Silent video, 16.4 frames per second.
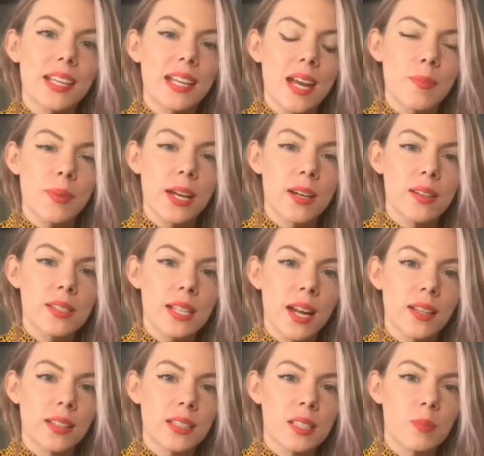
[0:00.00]
I'm a
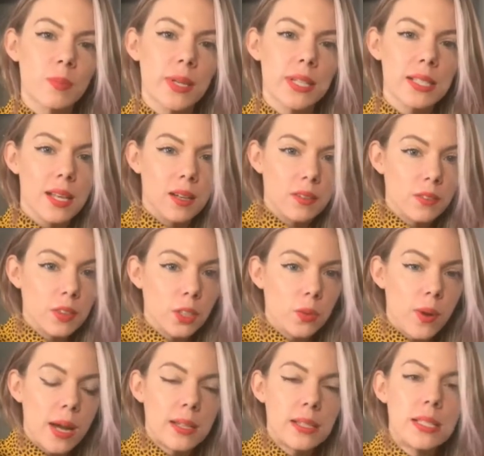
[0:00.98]
hairstylist based out of the
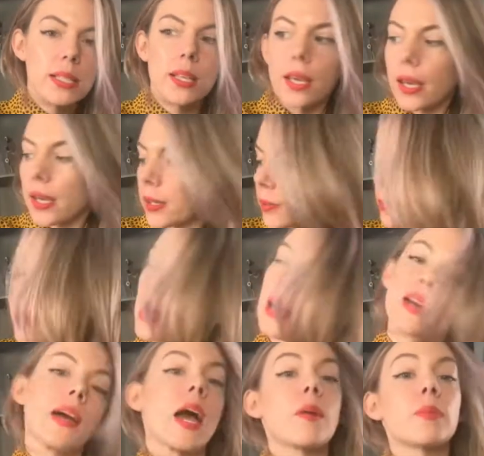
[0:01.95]
US.
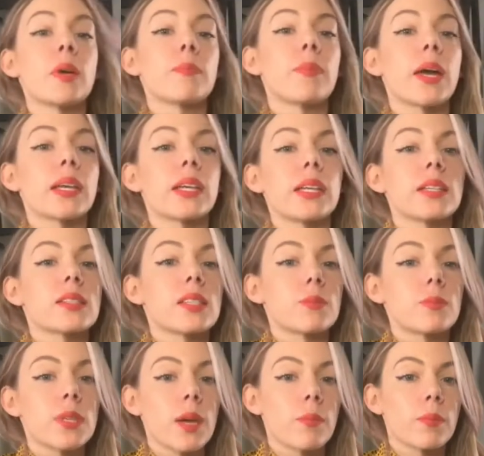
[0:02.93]
I met Becky in
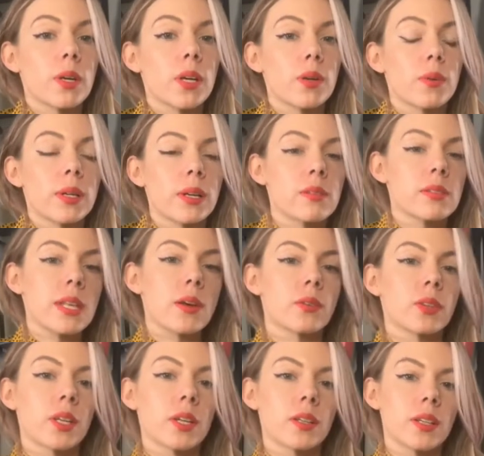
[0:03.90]
September when I was out in
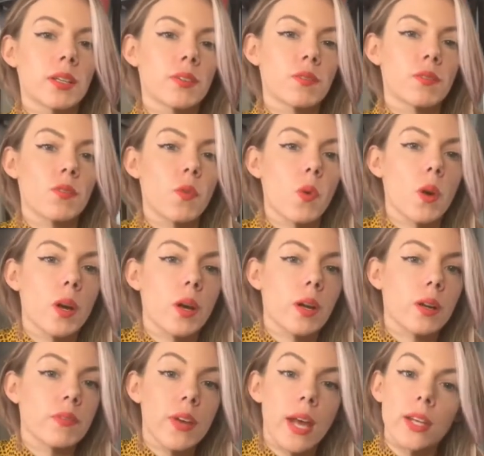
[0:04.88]
London for
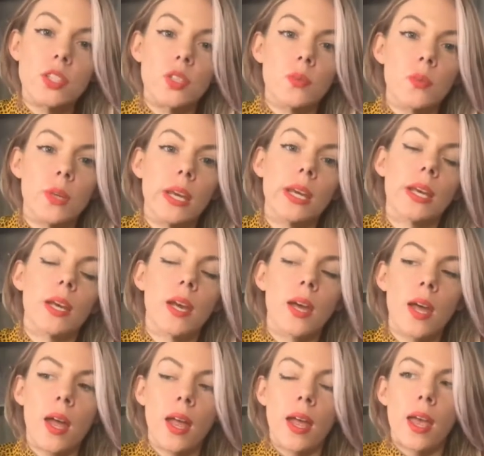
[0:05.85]
Fashion Week,
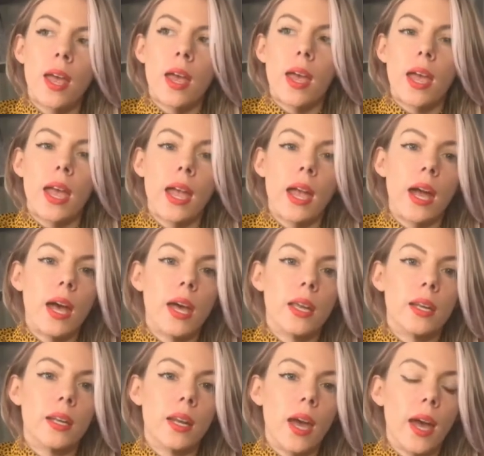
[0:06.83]

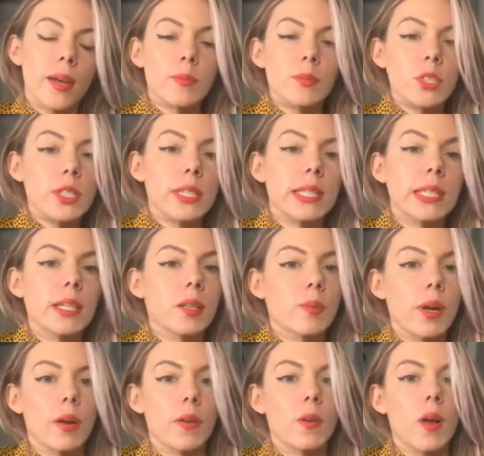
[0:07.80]
and I'm just thinking
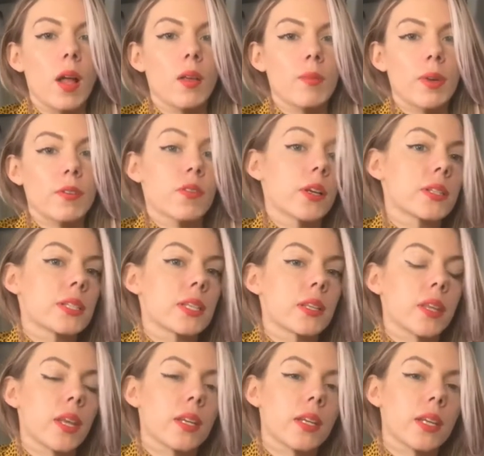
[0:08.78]
about all my friends in
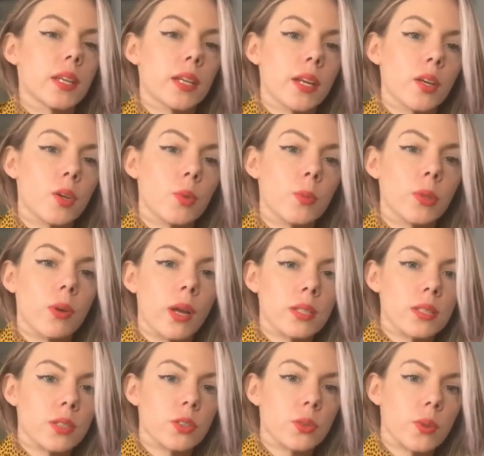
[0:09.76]
London. I hope you guys are
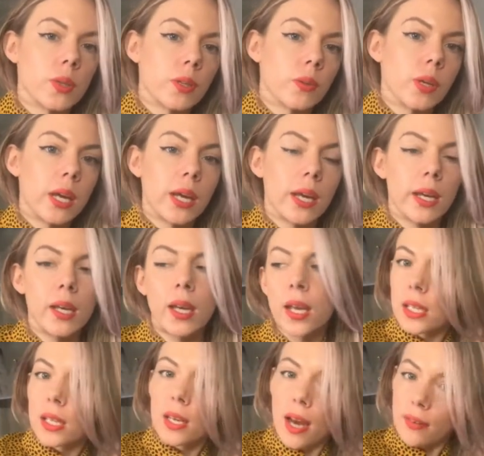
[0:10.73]
doing okay.
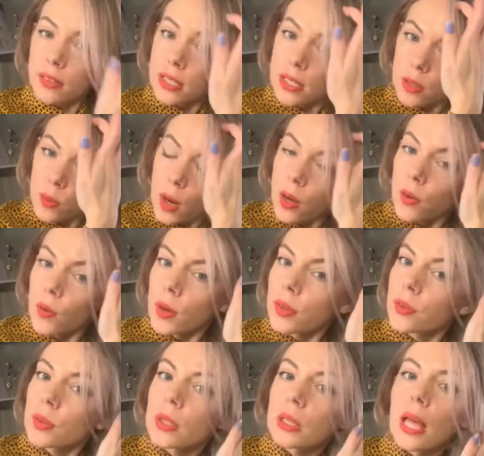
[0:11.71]
Obviously, we're all going through
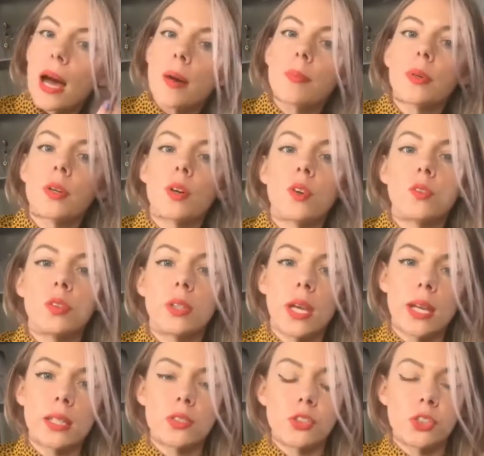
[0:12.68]
a lot, but hopefully I
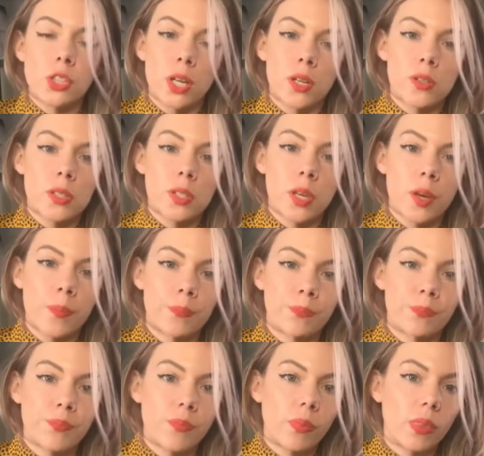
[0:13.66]
can share some
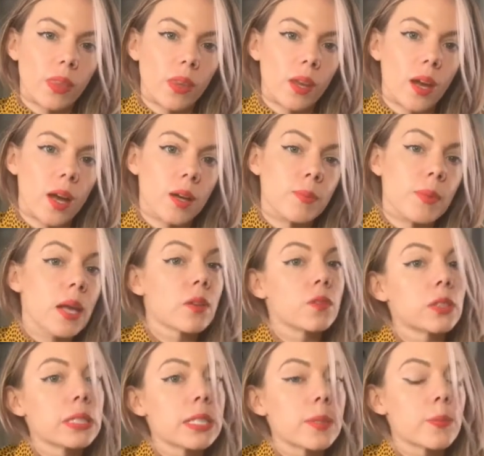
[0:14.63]
helpful
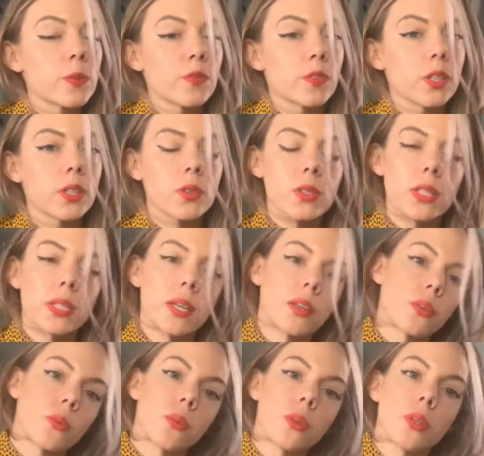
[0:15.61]
tips for you to get
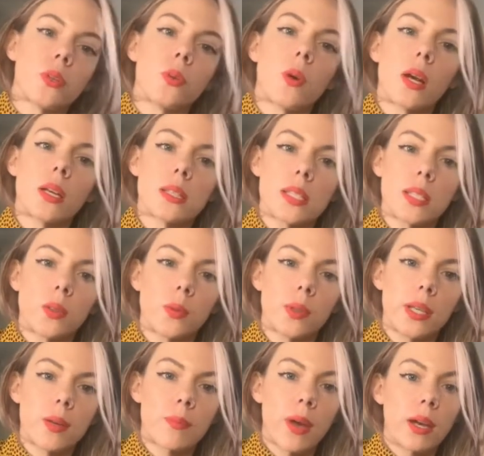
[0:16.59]
through until we
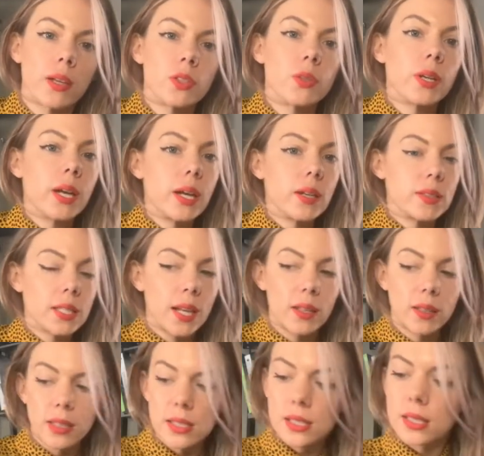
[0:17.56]
get back to our
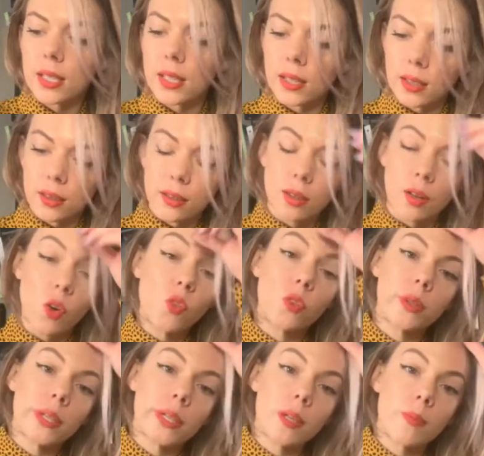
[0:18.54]
hairstylist and hopefully
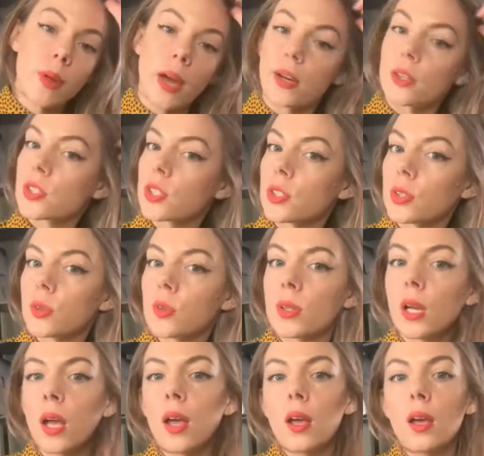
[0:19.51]
get back to
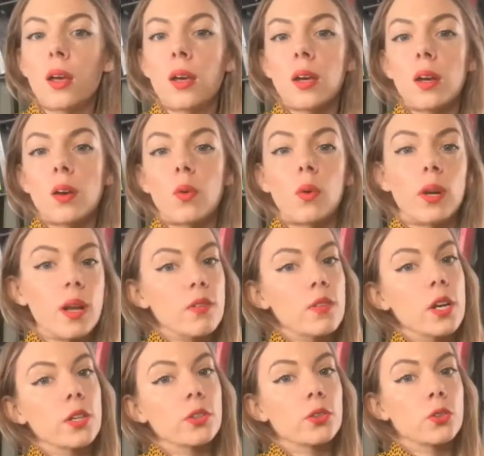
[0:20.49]
whatever a
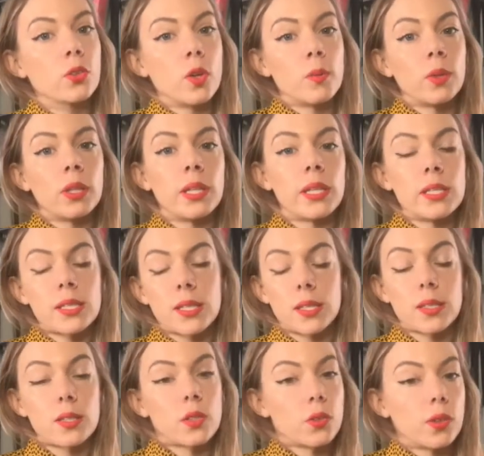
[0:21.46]
new normal is
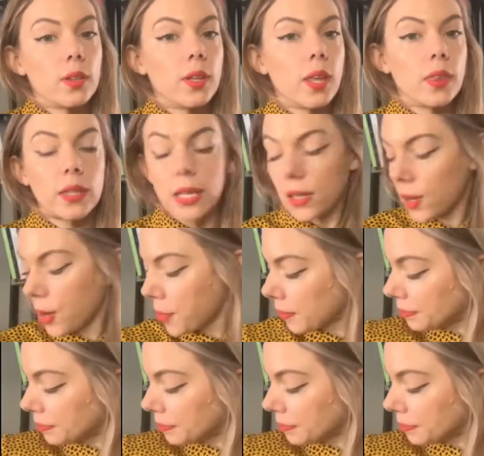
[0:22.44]
sooner than later.